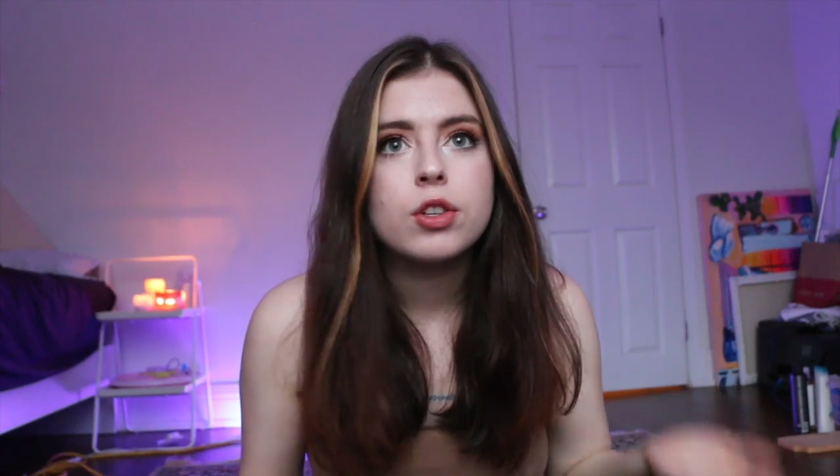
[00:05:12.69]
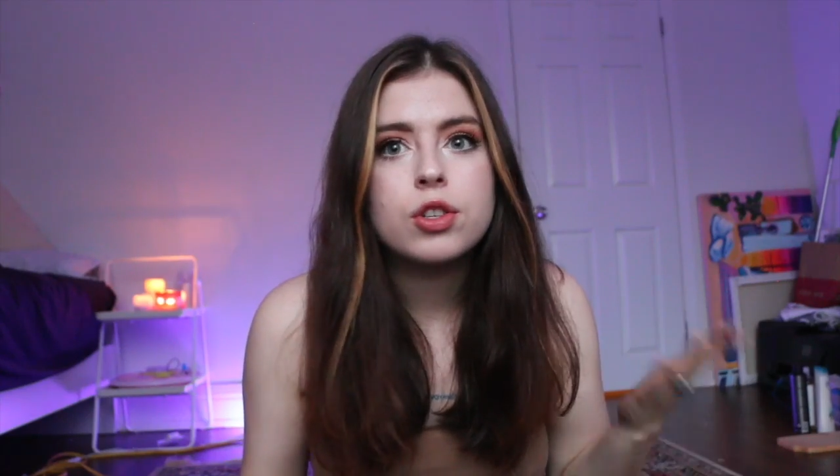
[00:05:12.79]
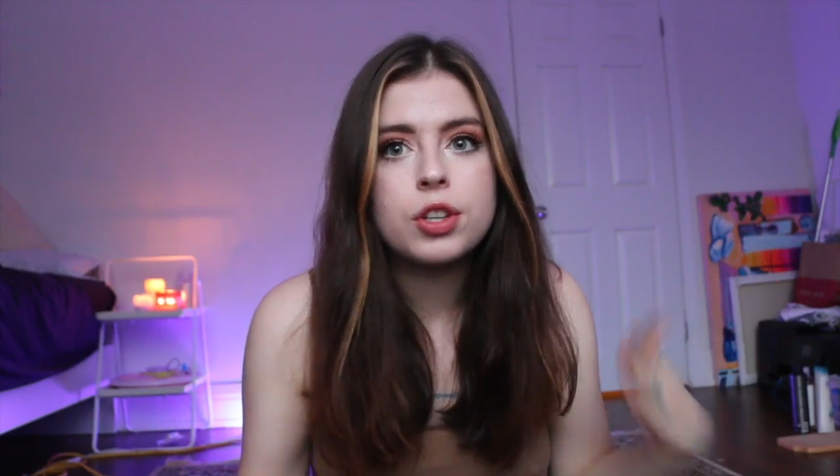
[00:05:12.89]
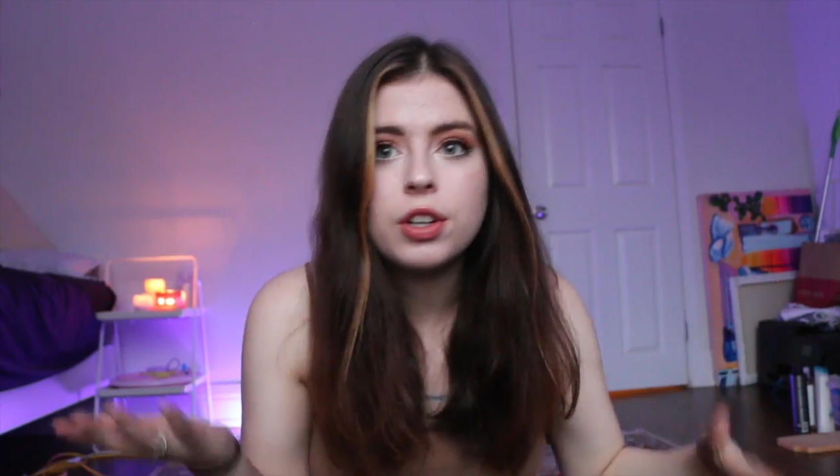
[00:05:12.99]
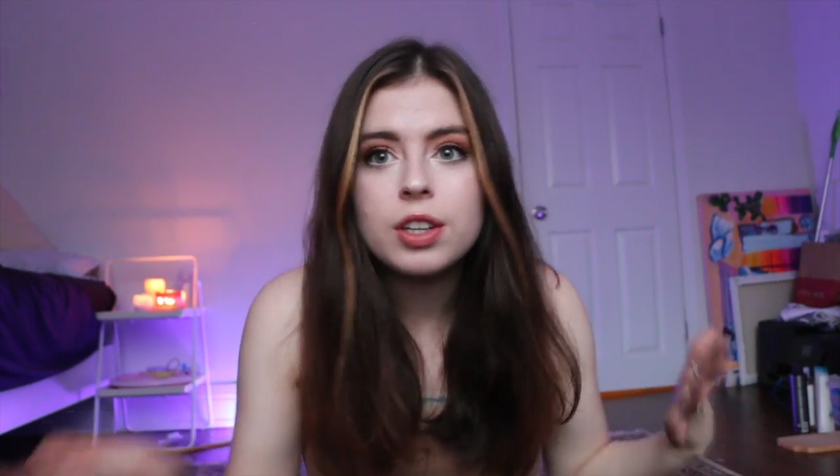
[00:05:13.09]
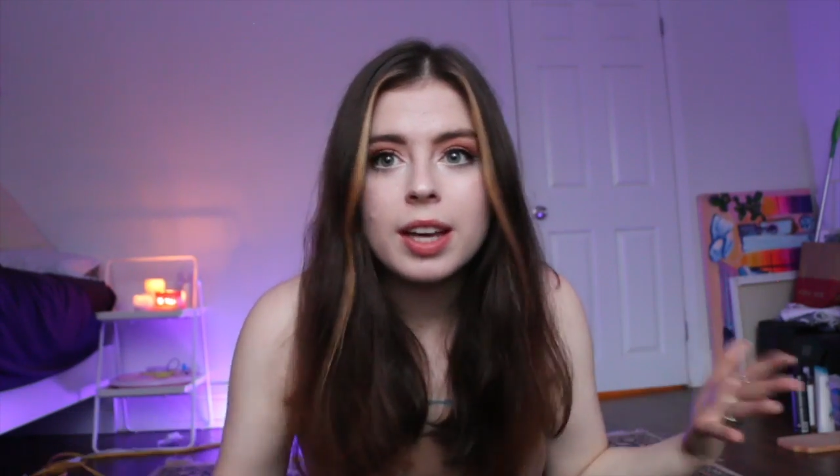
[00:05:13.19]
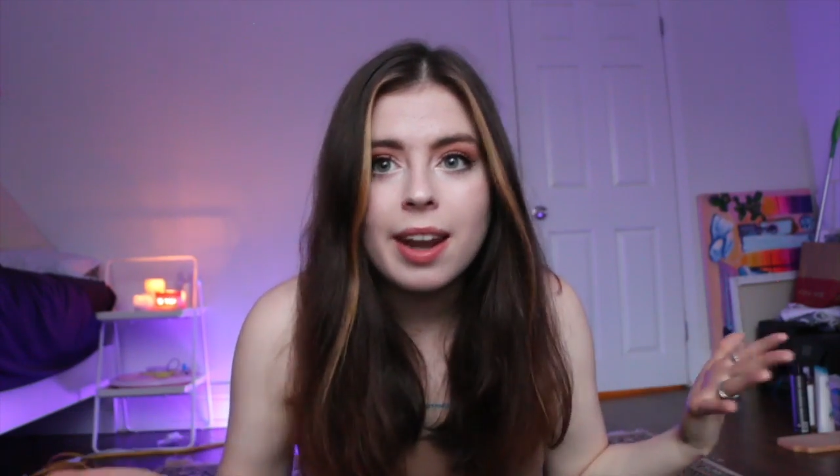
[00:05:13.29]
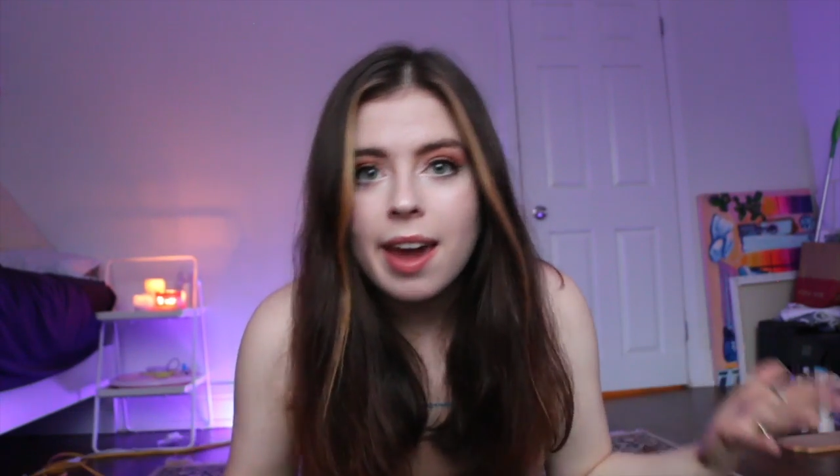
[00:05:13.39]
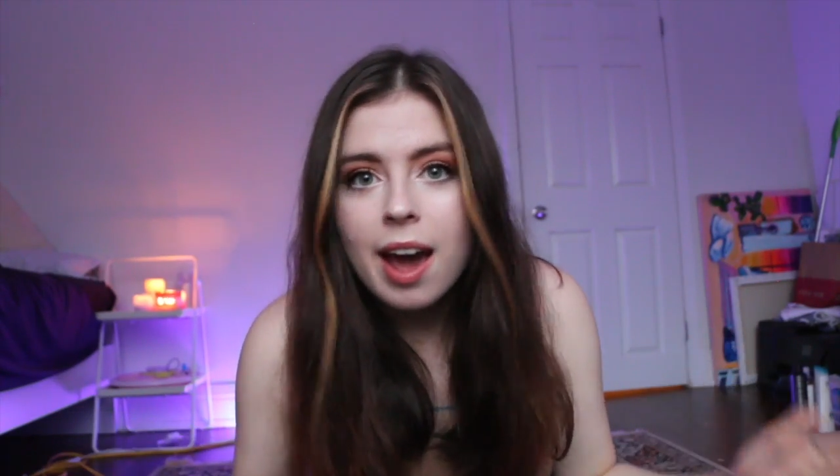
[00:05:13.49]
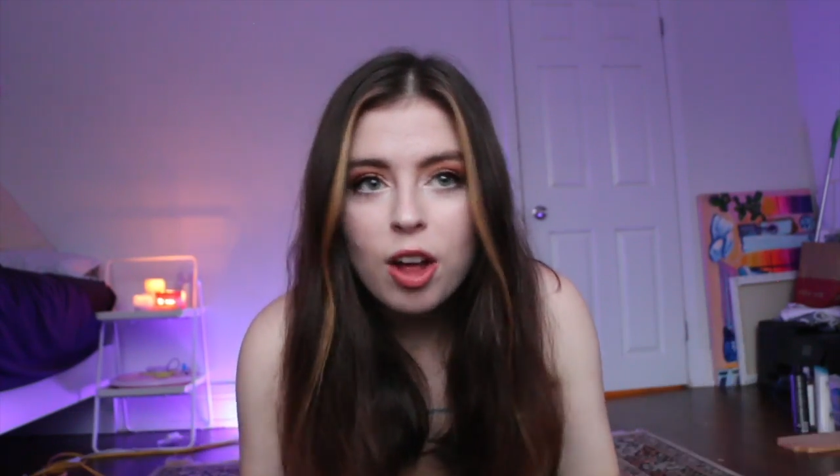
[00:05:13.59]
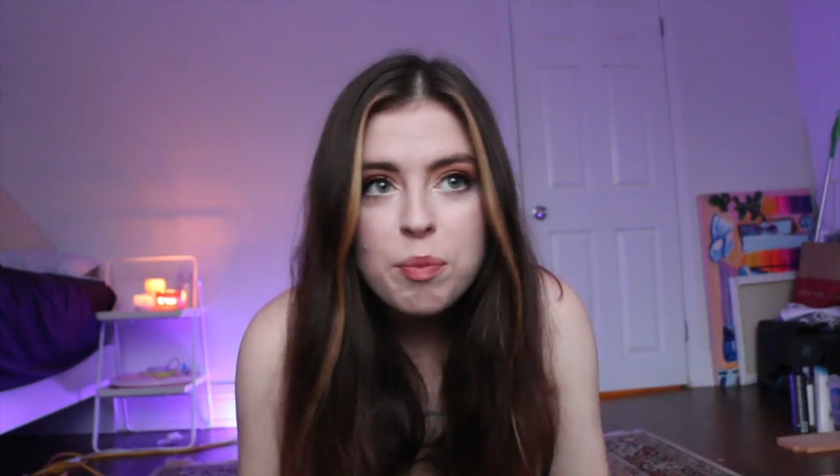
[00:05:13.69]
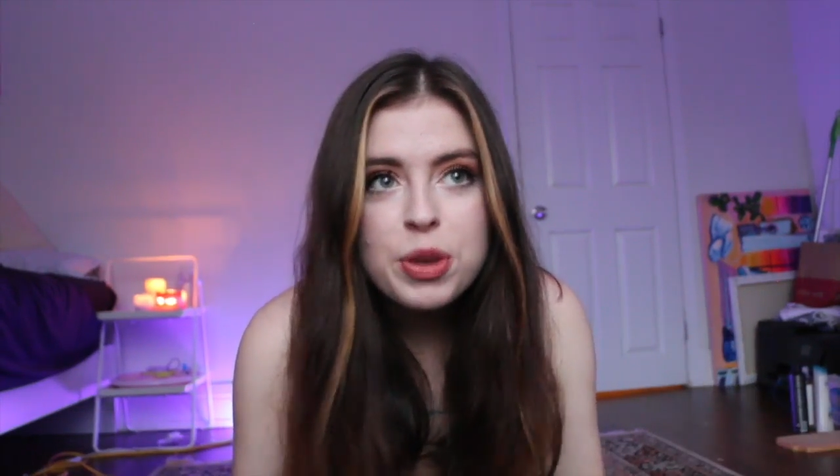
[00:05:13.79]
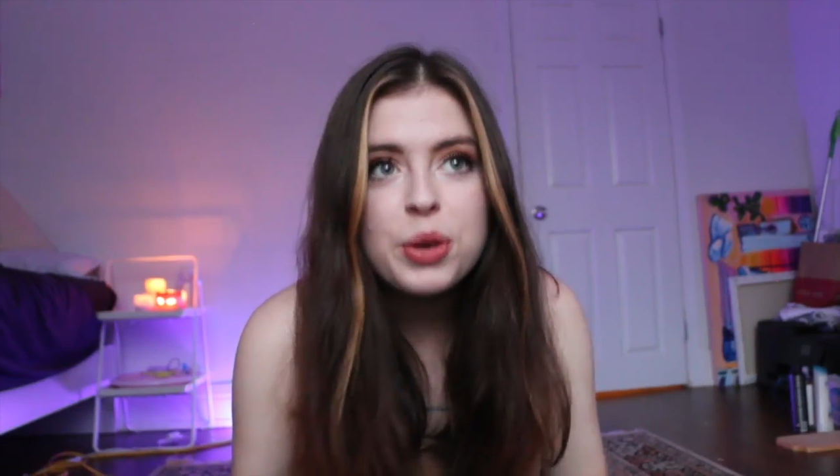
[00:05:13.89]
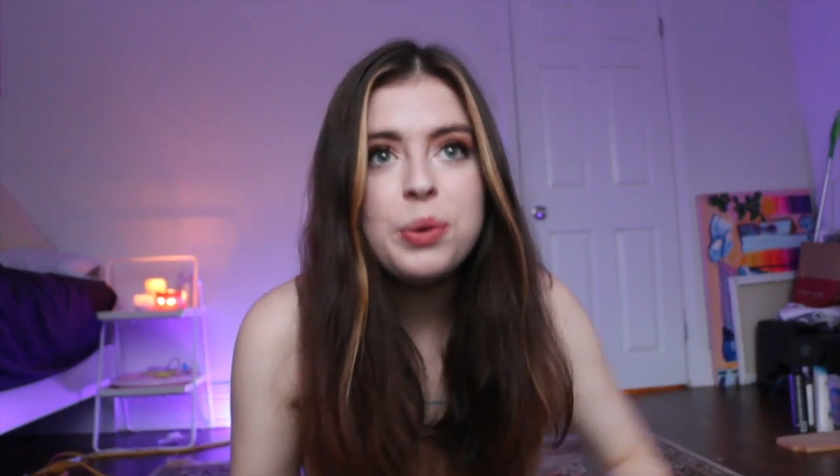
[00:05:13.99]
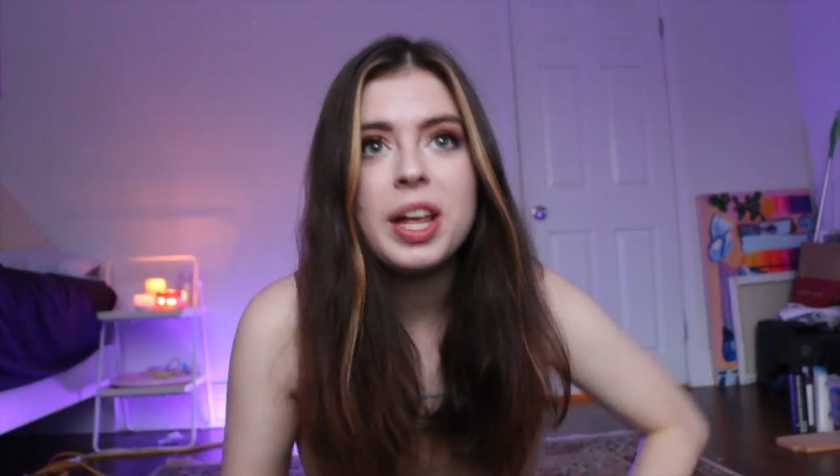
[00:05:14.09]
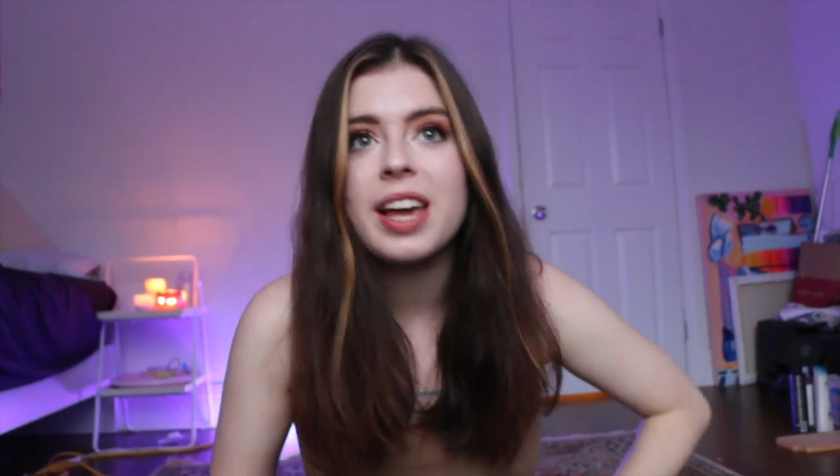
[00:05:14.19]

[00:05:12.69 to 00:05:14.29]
Sir, can I help you?